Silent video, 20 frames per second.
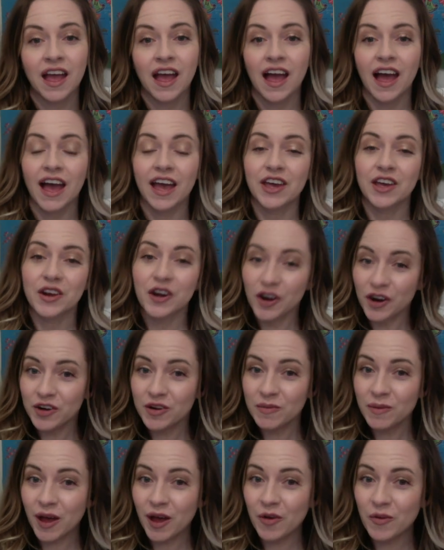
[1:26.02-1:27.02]
I had heard
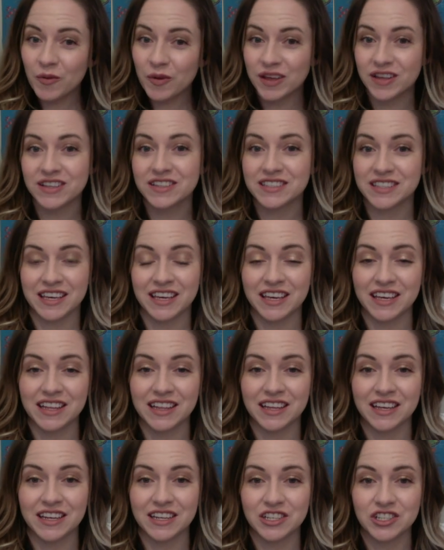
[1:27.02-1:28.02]
about Wales
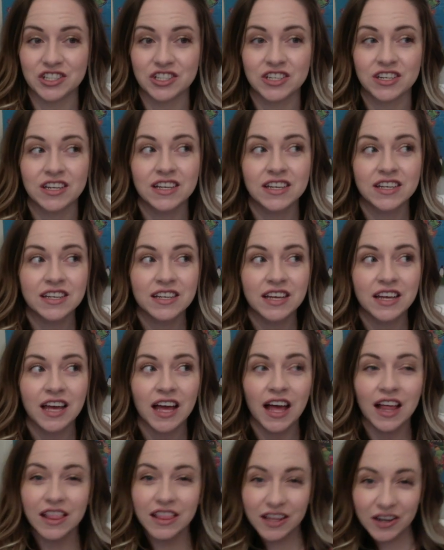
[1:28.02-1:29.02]
English
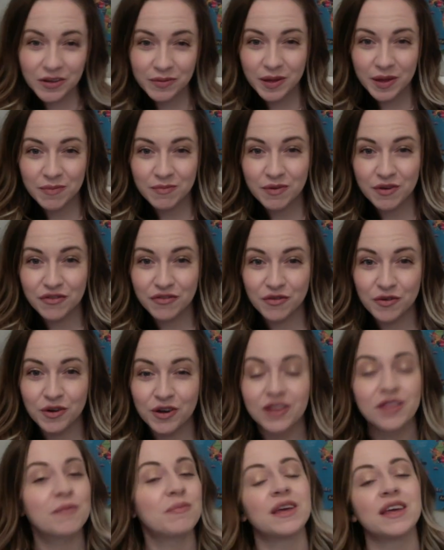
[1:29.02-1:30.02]
a little bit before
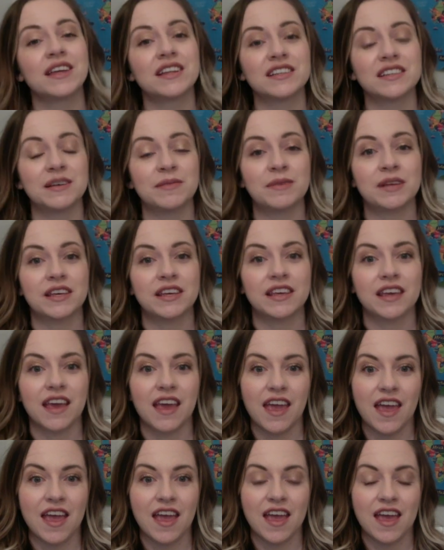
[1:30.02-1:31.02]
the pandemic,
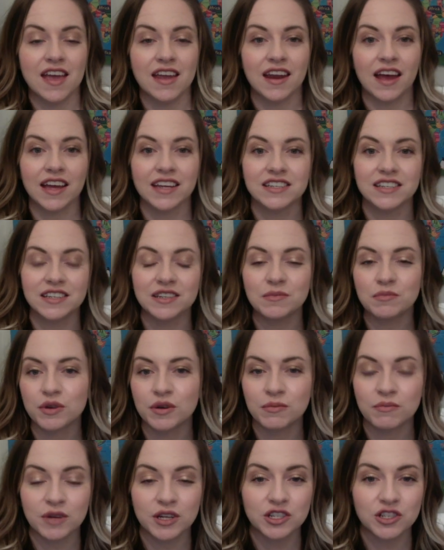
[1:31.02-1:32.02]
and I didn't
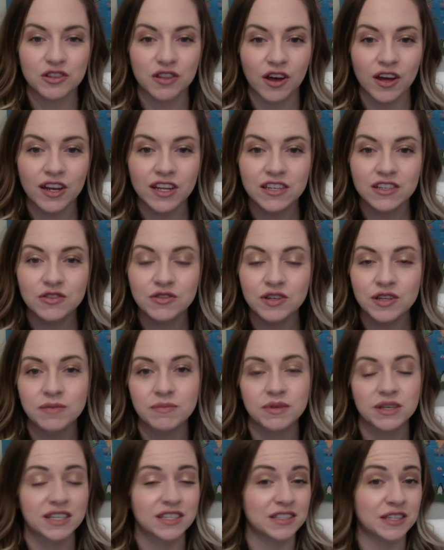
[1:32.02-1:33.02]
put much thought into it
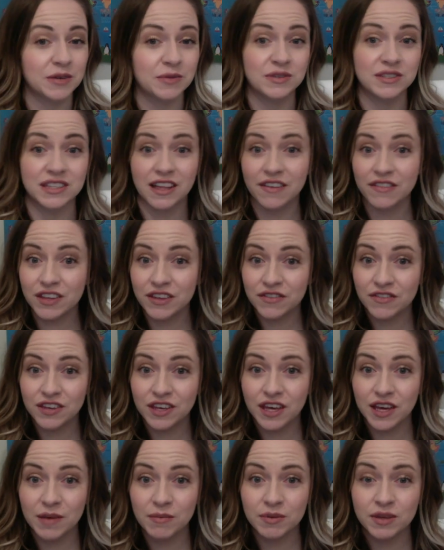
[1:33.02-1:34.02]
because I was loving
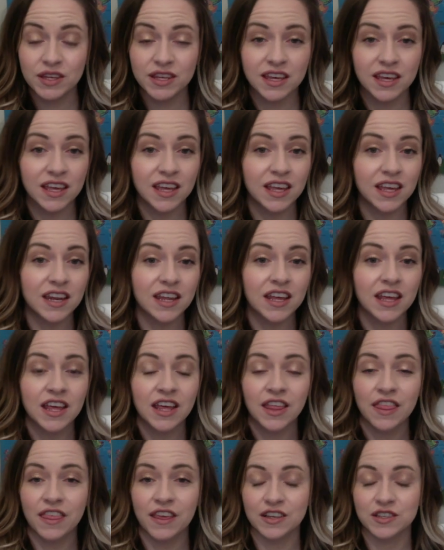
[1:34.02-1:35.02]
VIPKid,
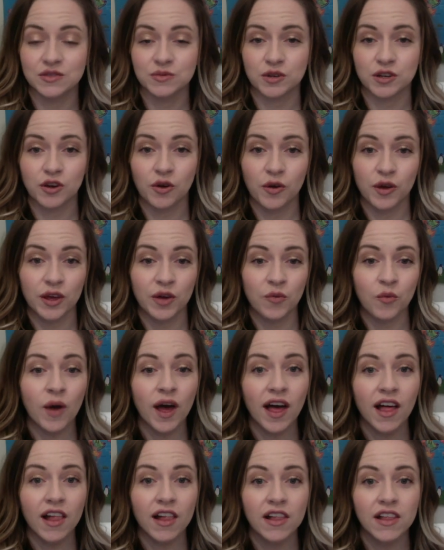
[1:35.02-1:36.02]
things were going
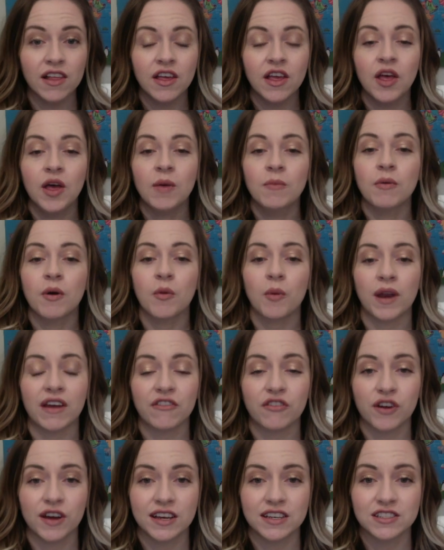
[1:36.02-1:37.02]
well, but
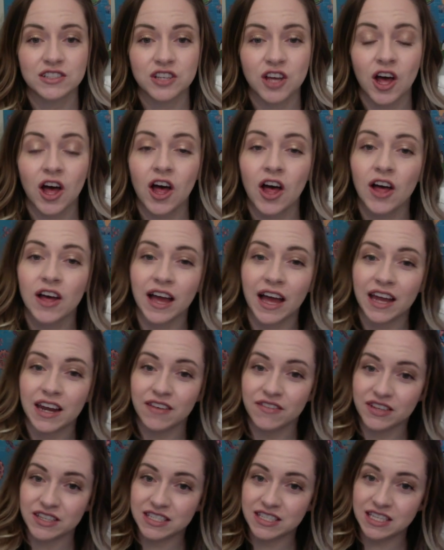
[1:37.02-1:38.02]
whenever I saw kind
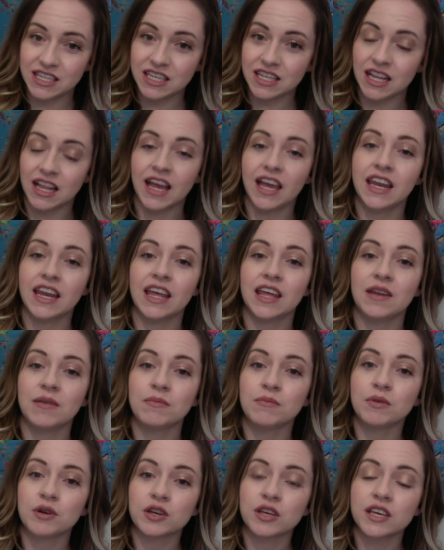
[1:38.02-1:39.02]
of a decline in
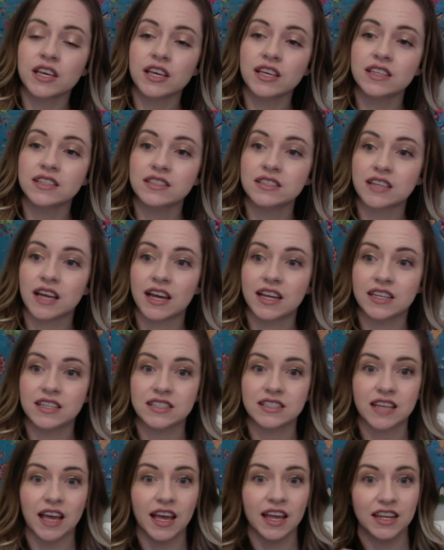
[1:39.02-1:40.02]
bookings, I
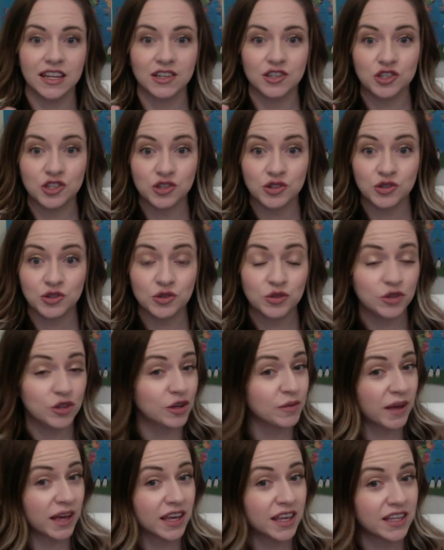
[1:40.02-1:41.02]
decided to look
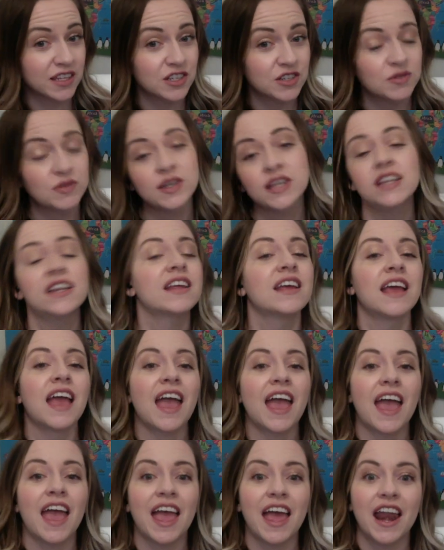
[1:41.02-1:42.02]
back into it,
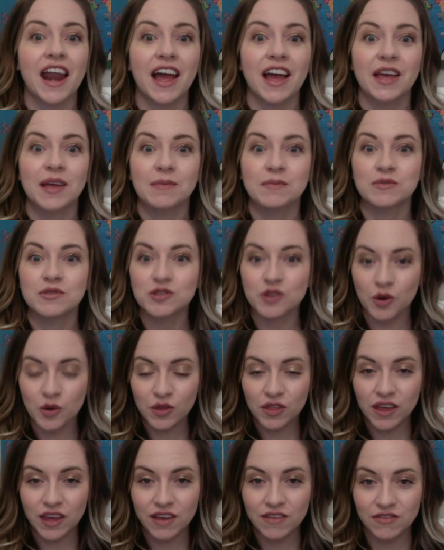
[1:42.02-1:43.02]
and I am so
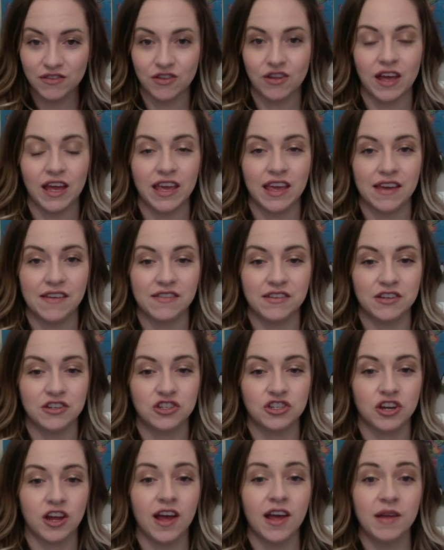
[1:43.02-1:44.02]
thankful I gave it a
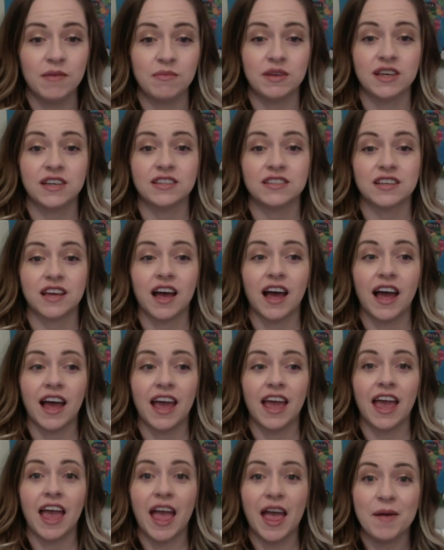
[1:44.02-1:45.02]
shot because
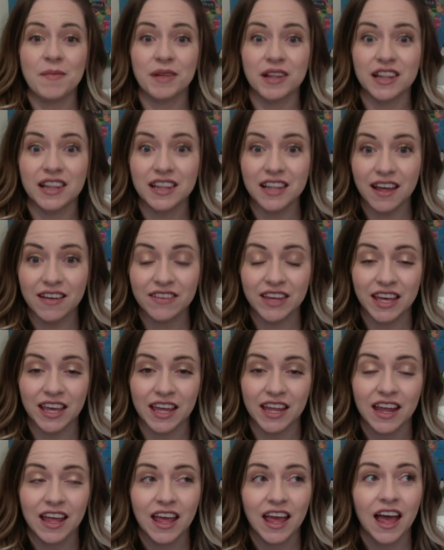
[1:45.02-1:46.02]
I am loving it.
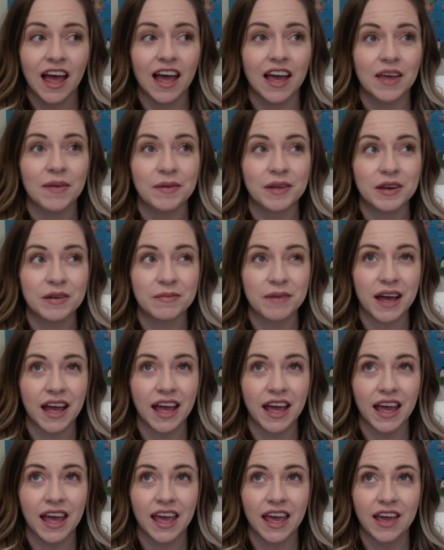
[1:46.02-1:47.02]
I am in
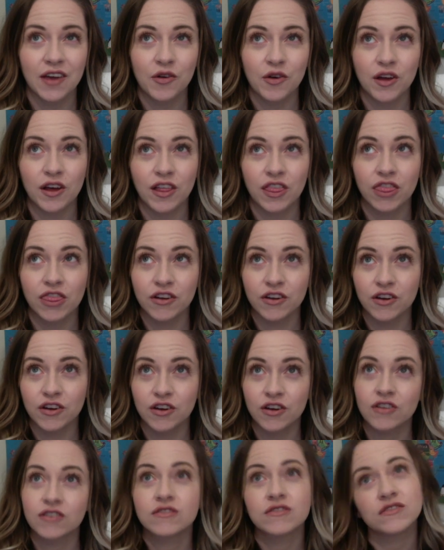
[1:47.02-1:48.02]
my going on
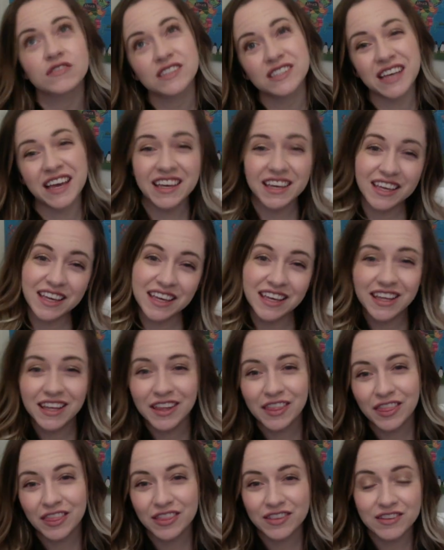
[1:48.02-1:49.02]

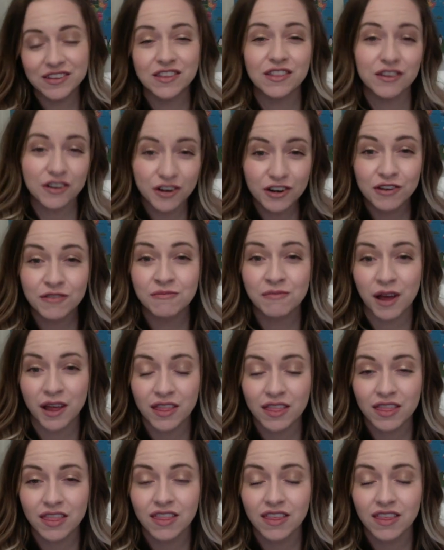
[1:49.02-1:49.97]
second to third month